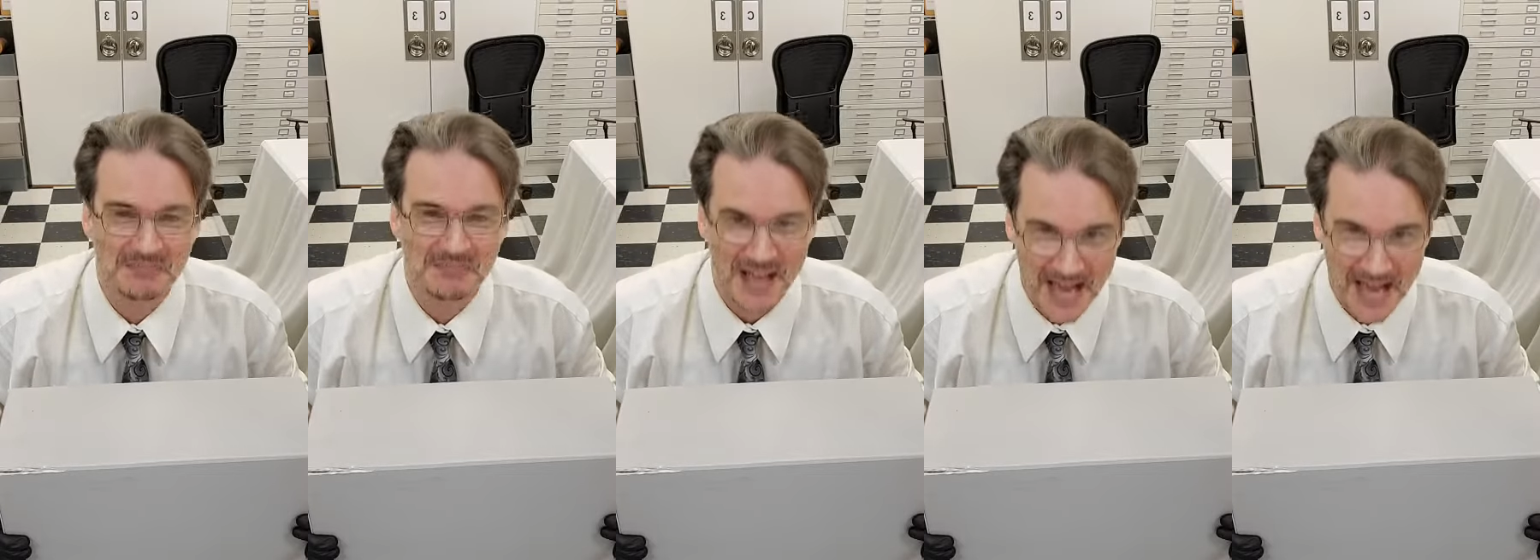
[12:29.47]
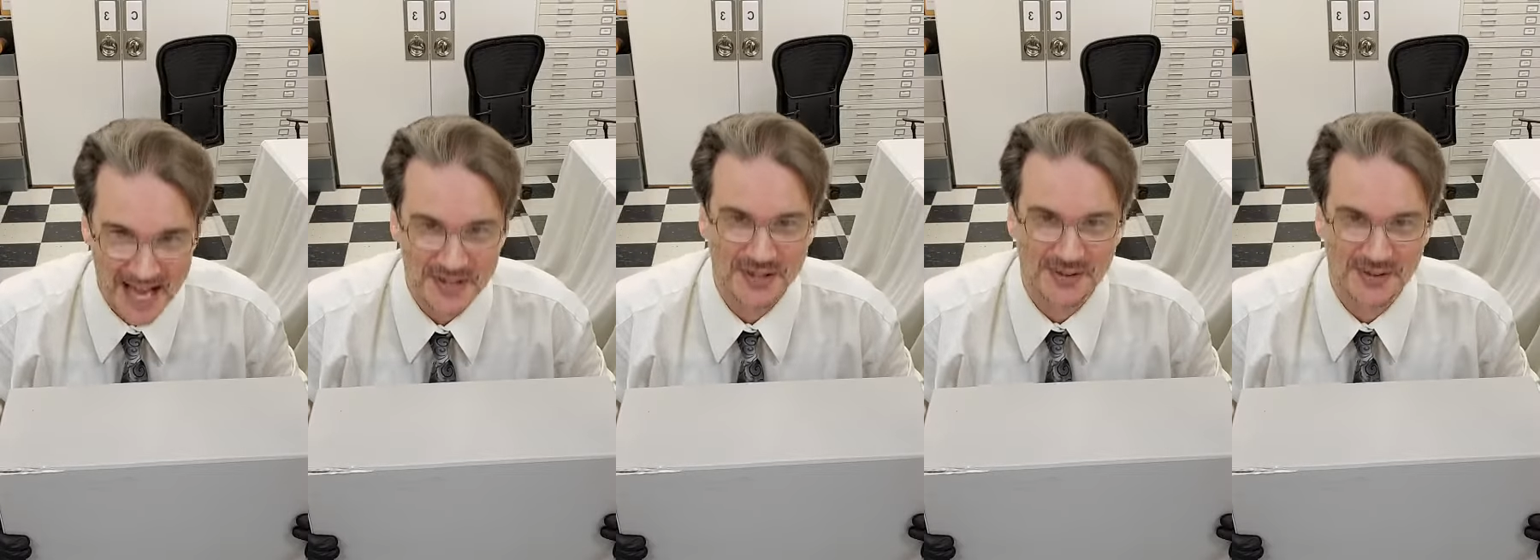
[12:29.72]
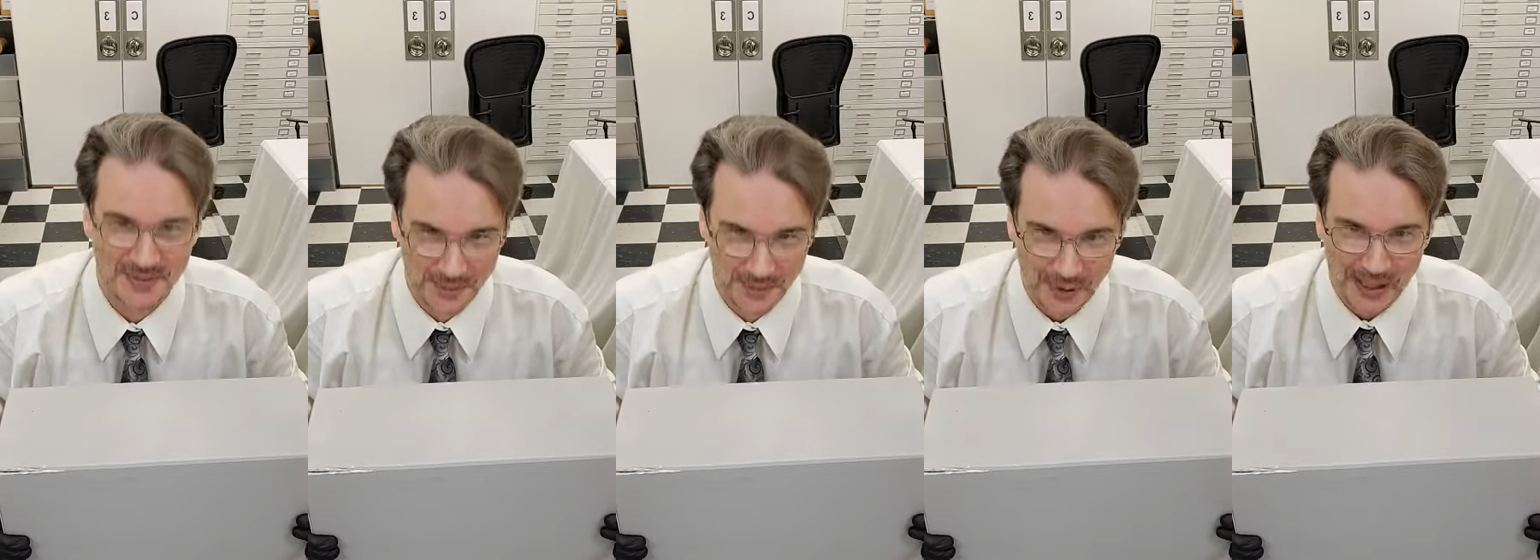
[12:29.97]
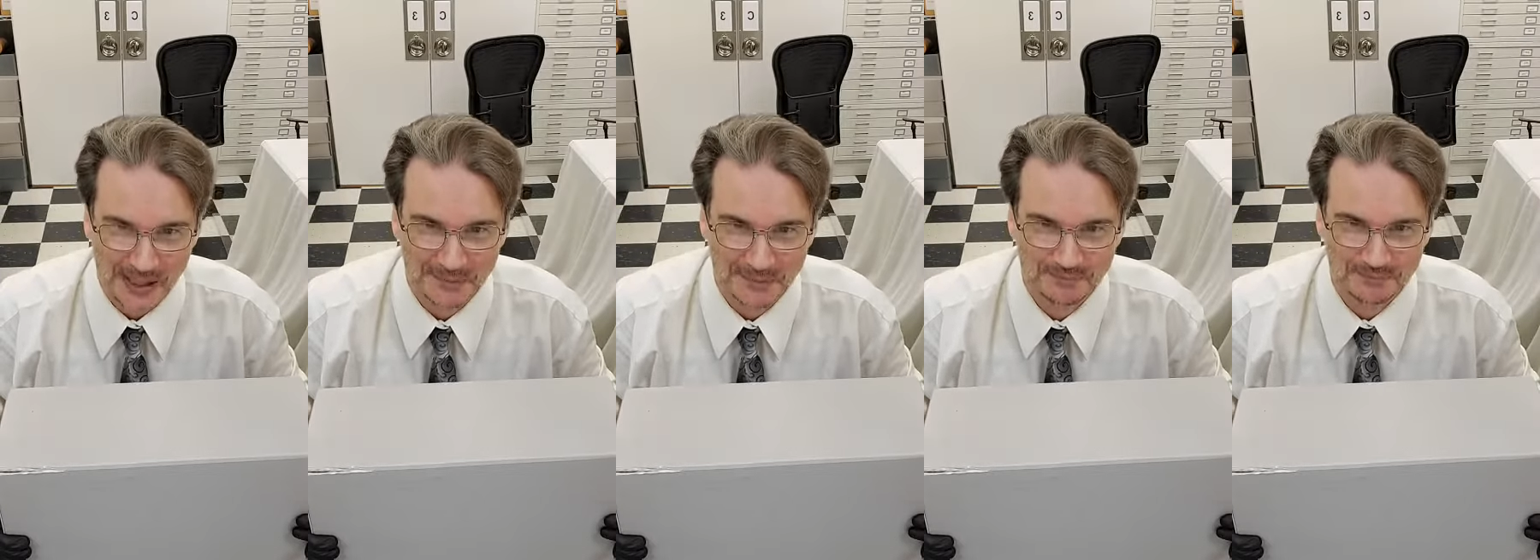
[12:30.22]

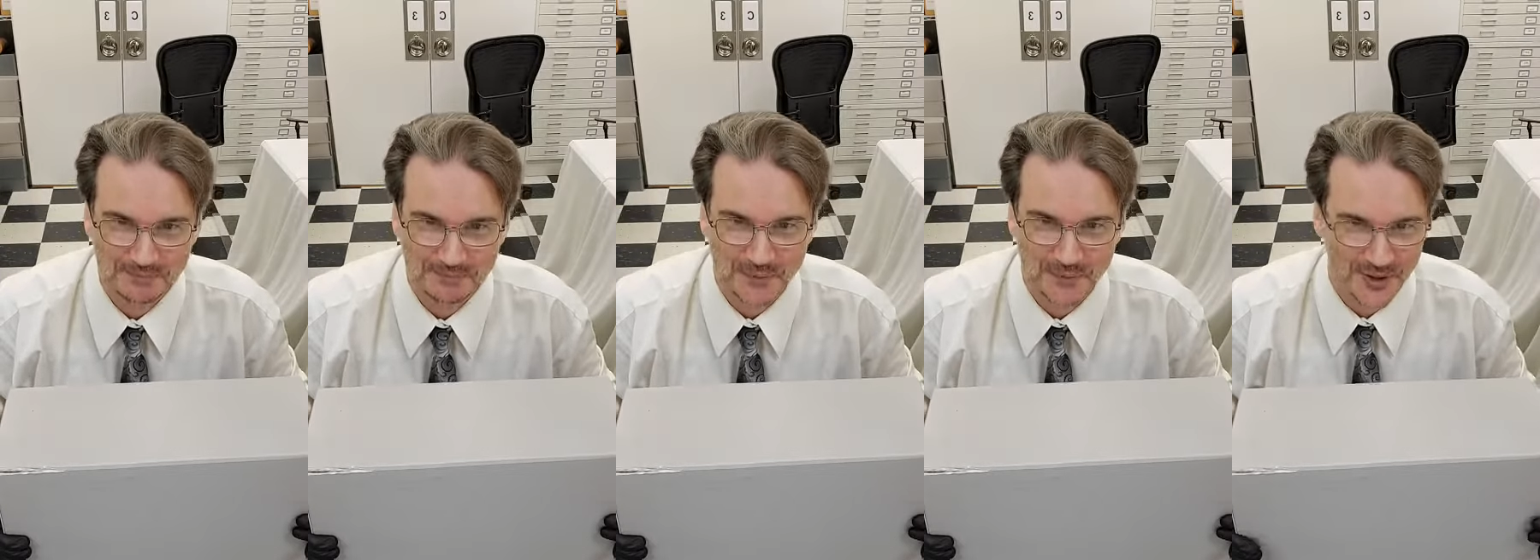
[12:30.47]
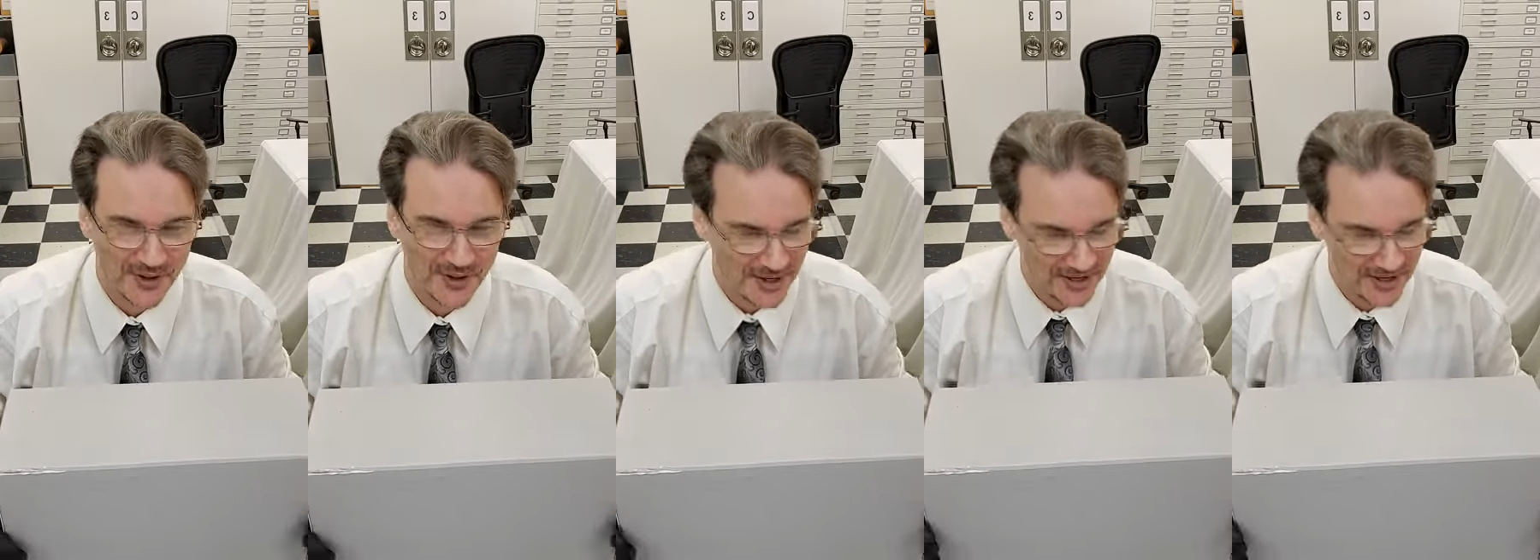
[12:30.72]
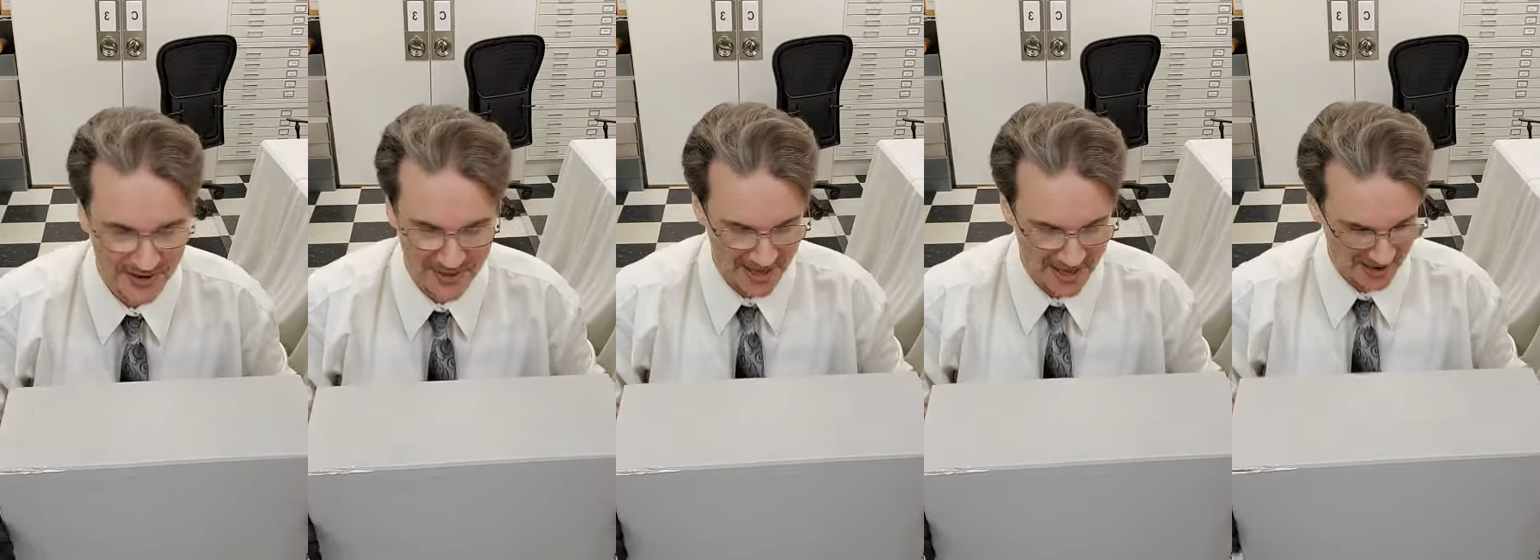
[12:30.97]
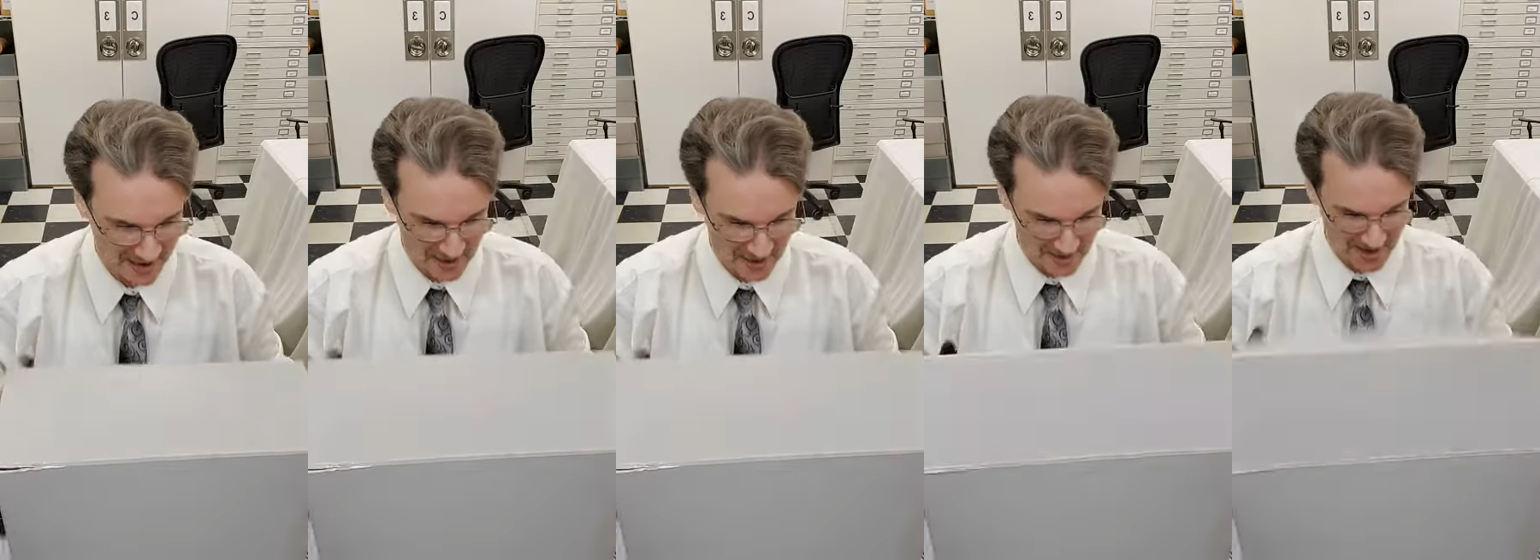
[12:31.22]
acid-free. You're going to hear
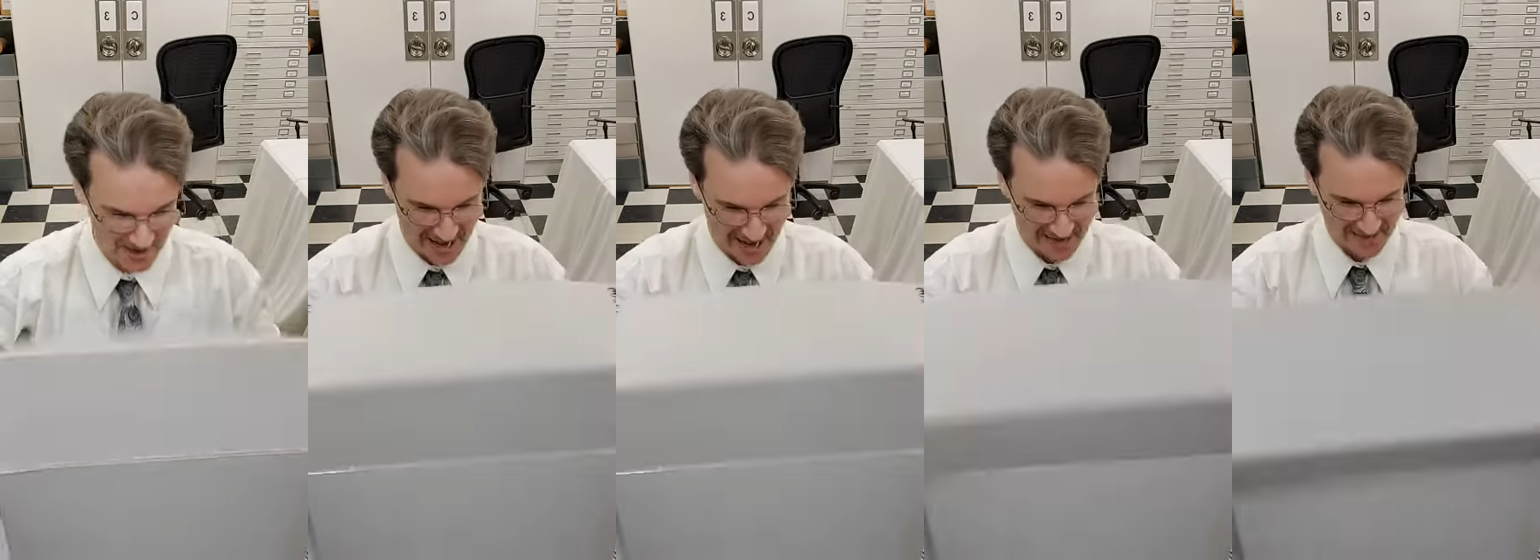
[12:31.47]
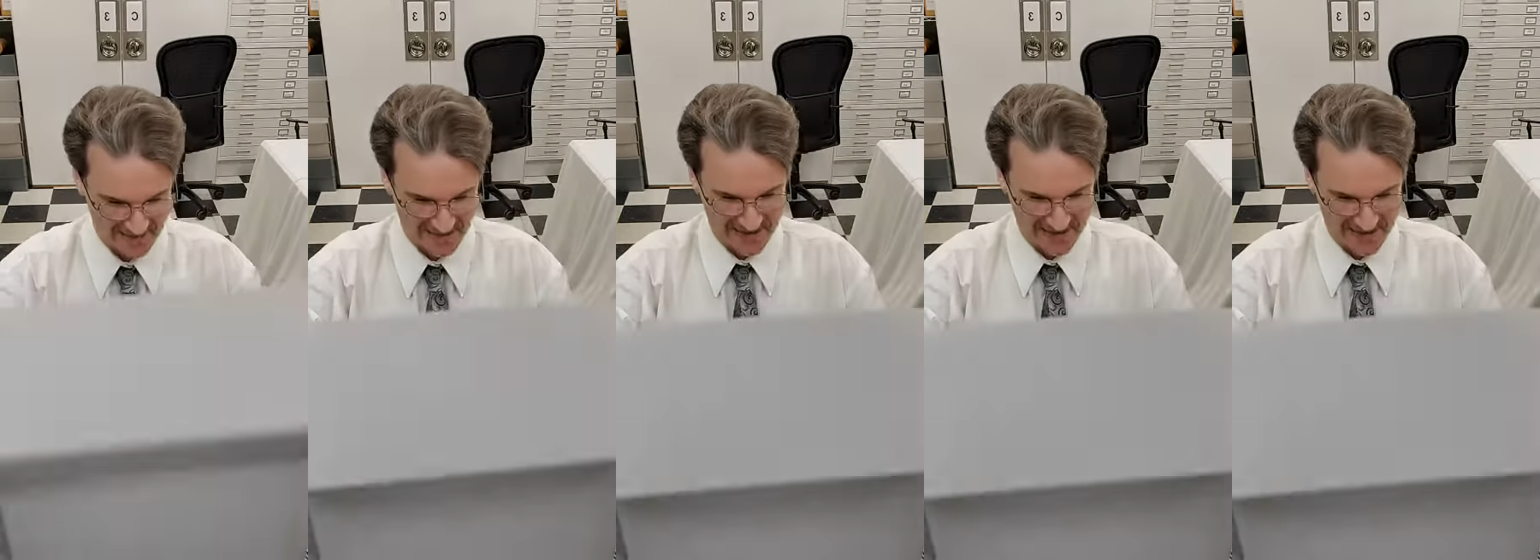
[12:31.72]
that a whole lot.